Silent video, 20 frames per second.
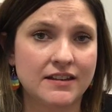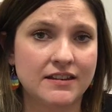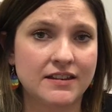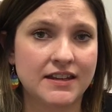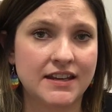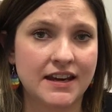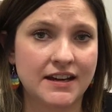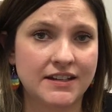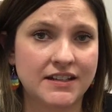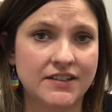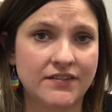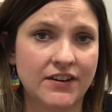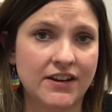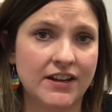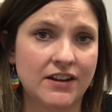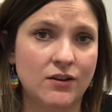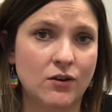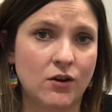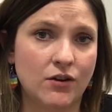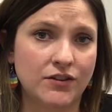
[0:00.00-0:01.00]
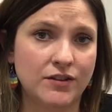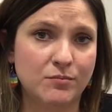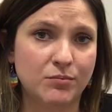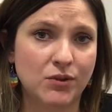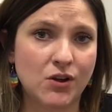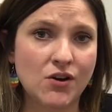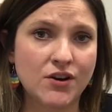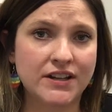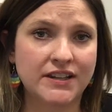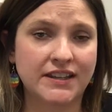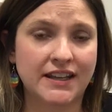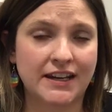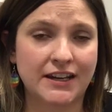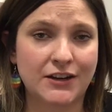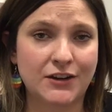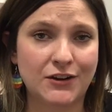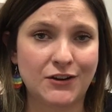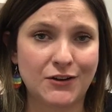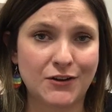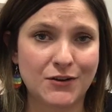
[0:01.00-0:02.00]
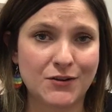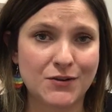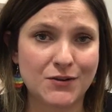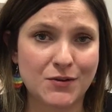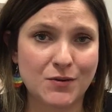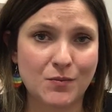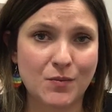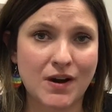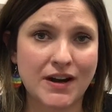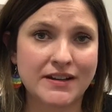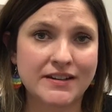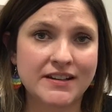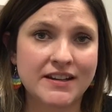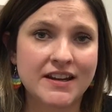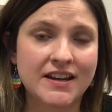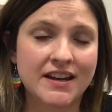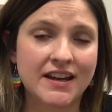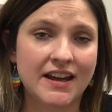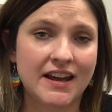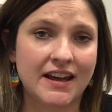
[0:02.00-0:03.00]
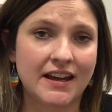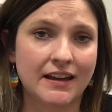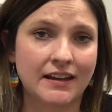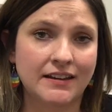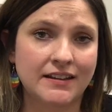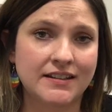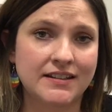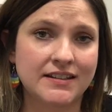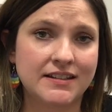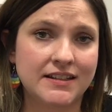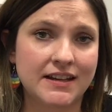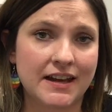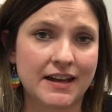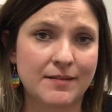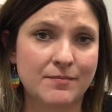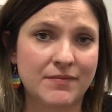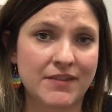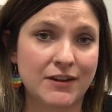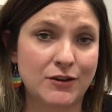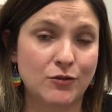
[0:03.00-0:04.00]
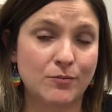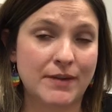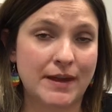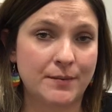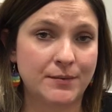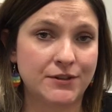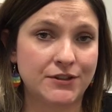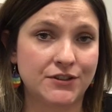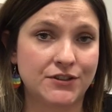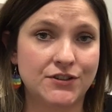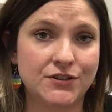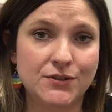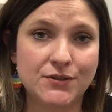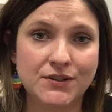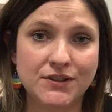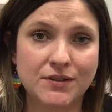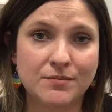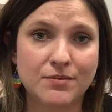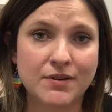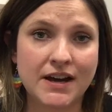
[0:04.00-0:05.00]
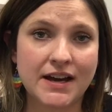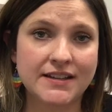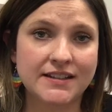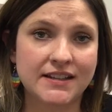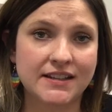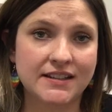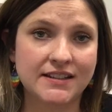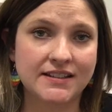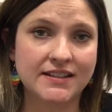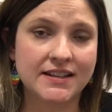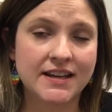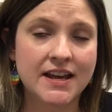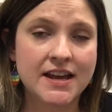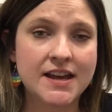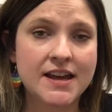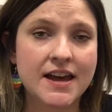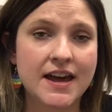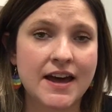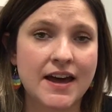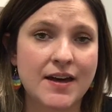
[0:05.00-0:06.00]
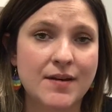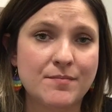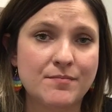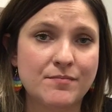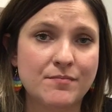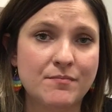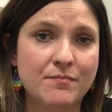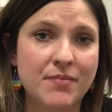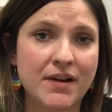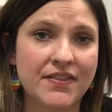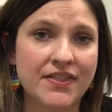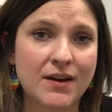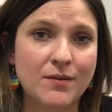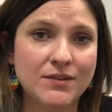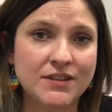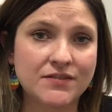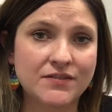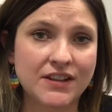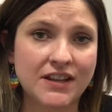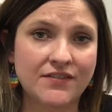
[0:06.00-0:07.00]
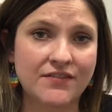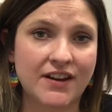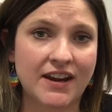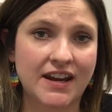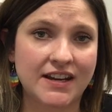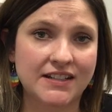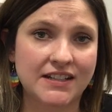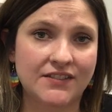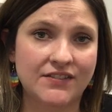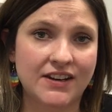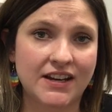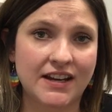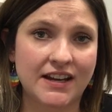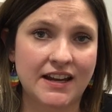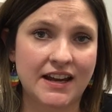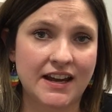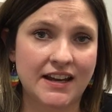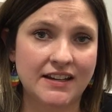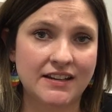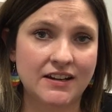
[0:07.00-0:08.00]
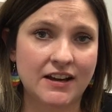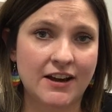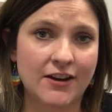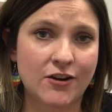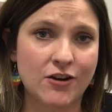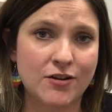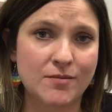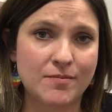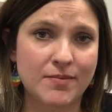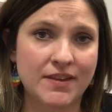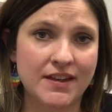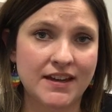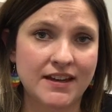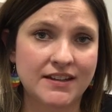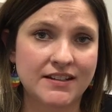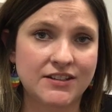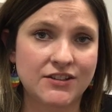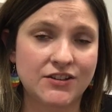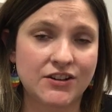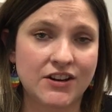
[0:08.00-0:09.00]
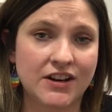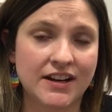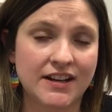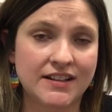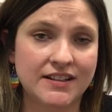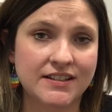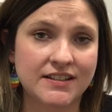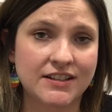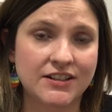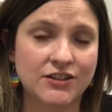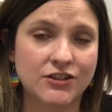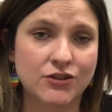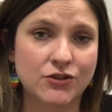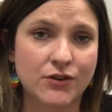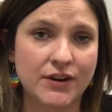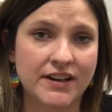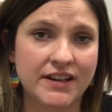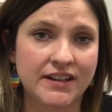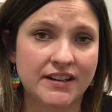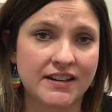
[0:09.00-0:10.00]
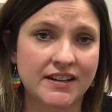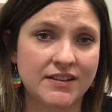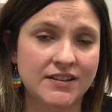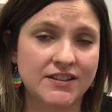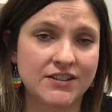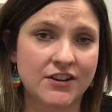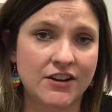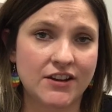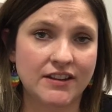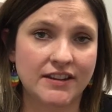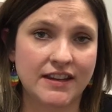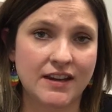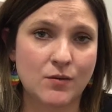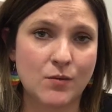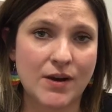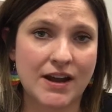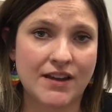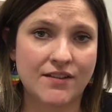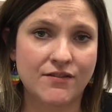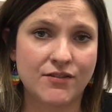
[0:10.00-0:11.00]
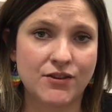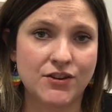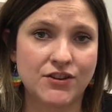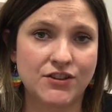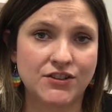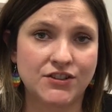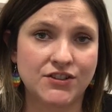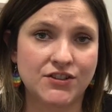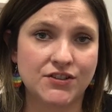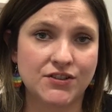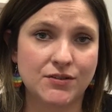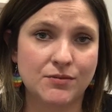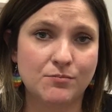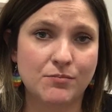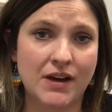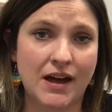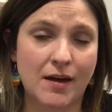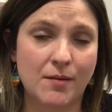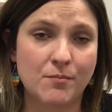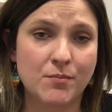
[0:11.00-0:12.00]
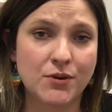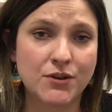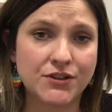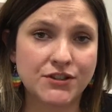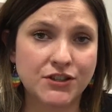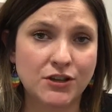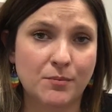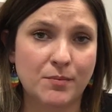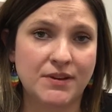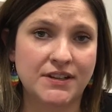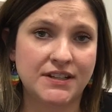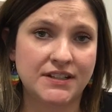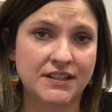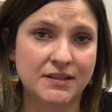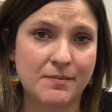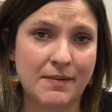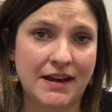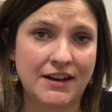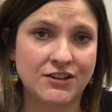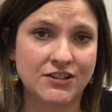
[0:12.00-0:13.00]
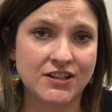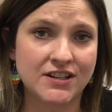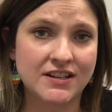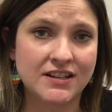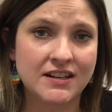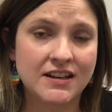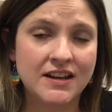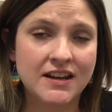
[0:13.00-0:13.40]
the activity on the blog and letting you know who won, and then you'll be able to choose your prizes. But that was a really fun activity, and I hope that you guys enjoyed it. It's certainly a way for you to boost your participation